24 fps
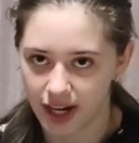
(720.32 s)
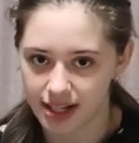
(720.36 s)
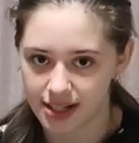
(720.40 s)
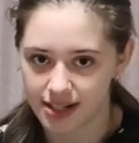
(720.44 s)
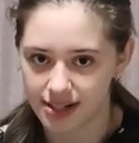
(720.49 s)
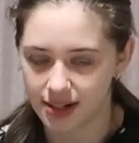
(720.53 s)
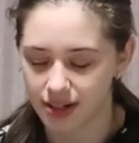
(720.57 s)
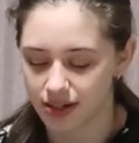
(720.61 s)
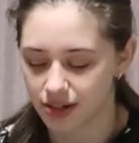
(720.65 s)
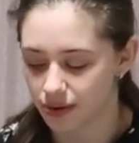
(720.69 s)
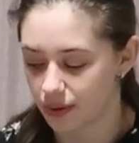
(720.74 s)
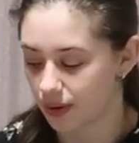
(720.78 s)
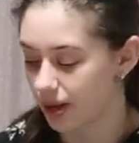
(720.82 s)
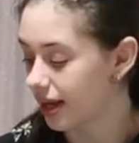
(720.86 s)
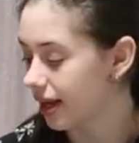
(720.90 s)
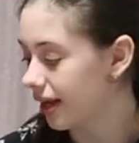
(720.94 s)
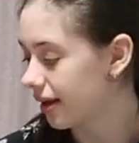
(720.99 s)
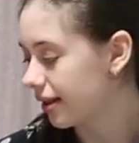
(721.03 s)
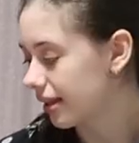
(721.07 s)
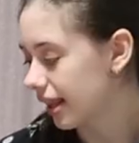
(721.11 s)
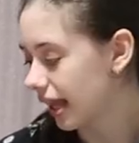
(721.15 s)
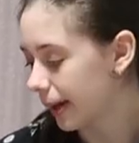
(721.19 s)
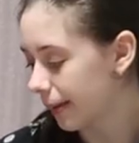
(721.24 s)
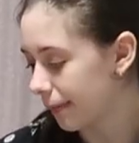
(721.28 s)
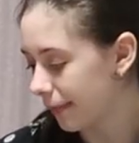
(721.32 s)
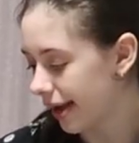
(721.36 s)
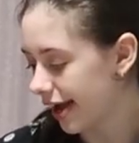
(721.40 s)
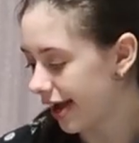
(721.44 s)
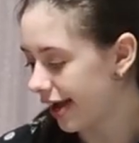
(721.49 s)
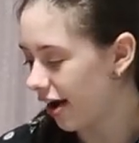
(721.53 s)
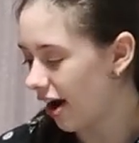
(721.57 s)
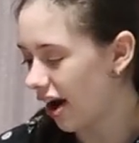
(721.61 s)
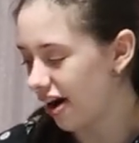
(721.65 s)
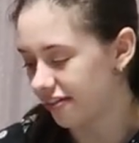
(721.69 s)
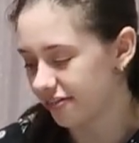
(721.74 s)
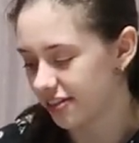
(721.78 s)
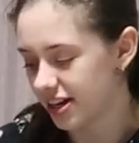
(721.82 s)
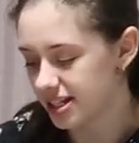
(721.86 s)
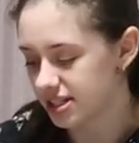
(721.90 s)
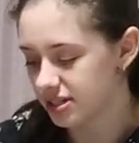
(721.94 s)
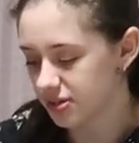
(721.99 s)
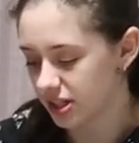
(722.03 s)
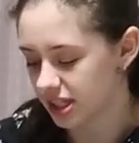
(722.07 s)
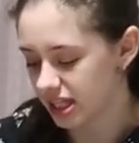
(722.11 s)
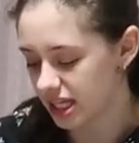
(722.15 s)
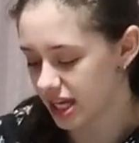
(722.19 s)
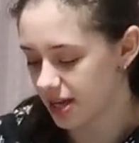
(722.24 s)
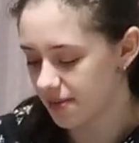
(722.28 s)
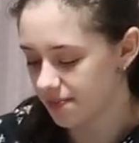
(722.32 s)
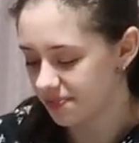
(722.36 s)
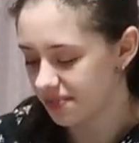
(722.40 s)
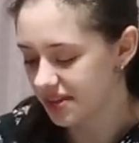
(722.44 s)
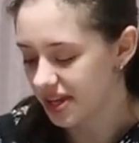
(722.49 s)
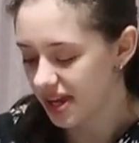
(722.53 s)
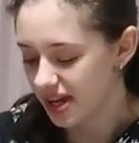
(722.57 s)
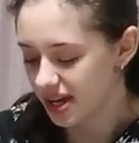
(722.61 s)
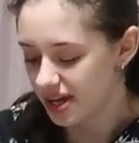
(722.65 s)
I start doing, like, my office with it.